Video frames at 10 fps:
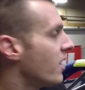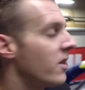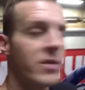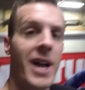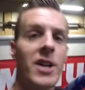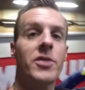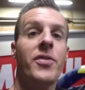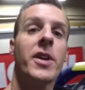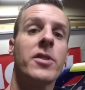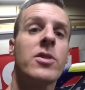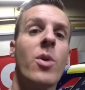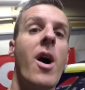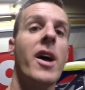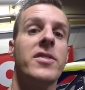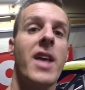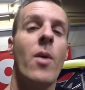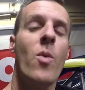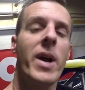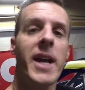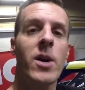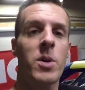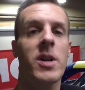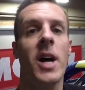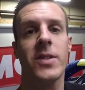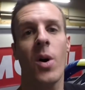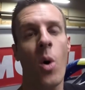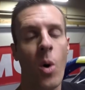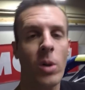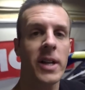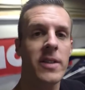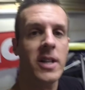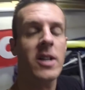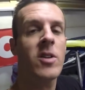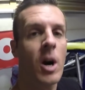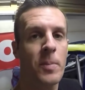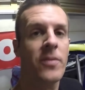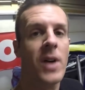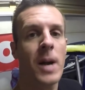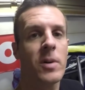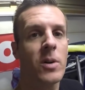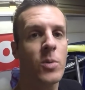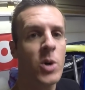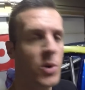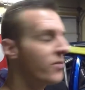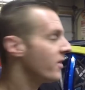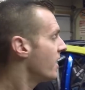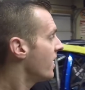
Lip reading: So now just fingers crossed that when I go to cut the hole in the carbon fiber roof,